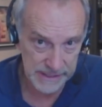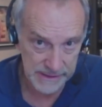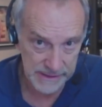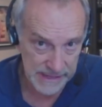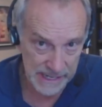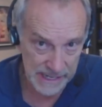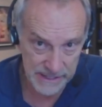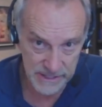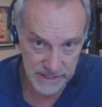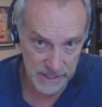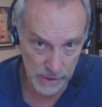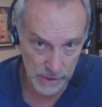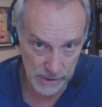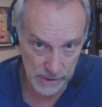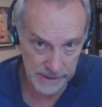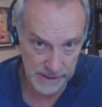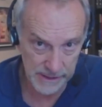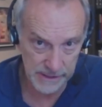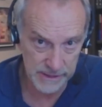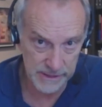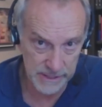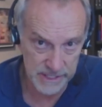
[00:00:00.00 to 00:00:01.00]
That's the only
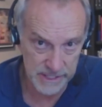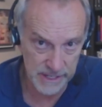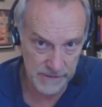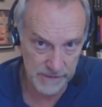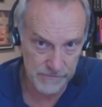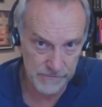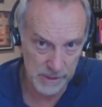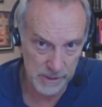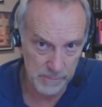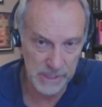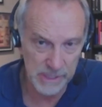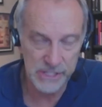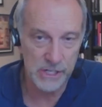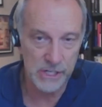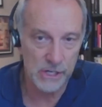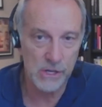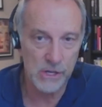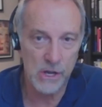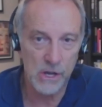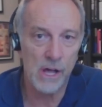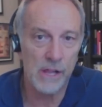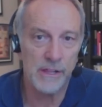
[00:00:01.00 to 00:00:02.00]
thing that's different. But to
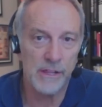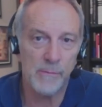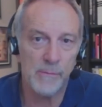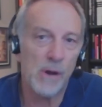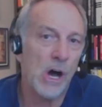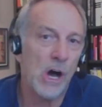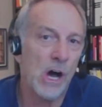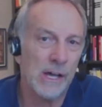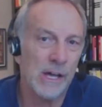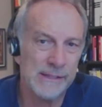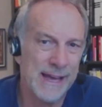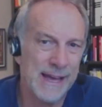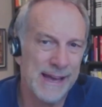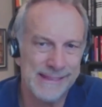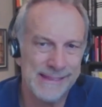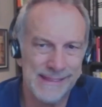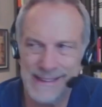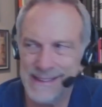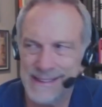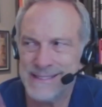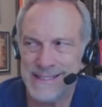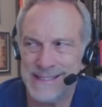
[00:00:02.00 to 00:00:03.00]
call them online
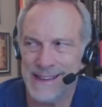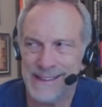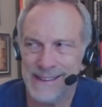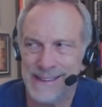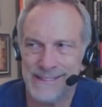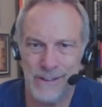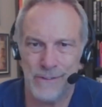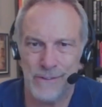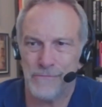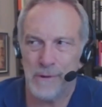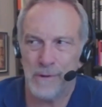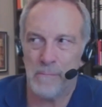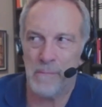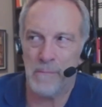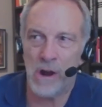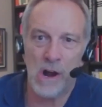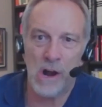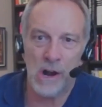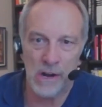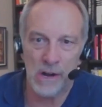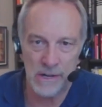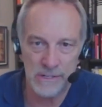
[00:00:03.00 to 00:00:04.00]
leads like they're from
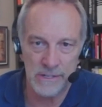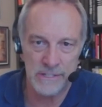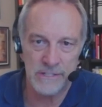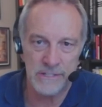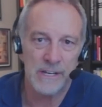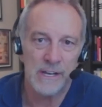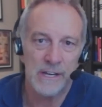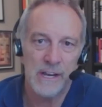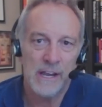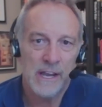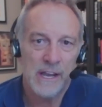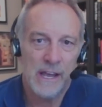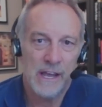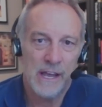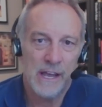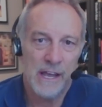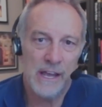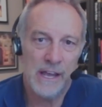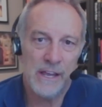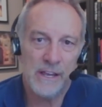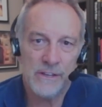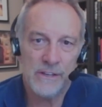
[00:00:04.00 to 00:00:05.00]
Mars
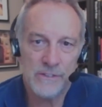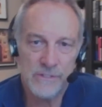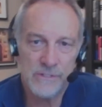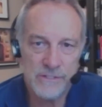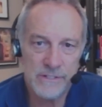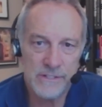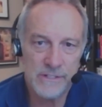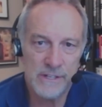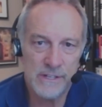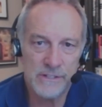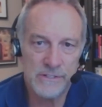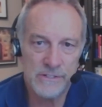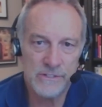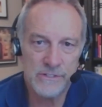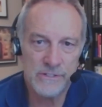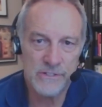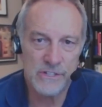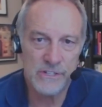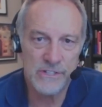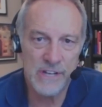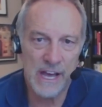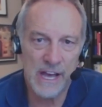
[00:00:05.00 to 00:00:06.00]
is
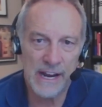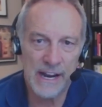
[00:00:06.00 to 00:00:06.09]
just not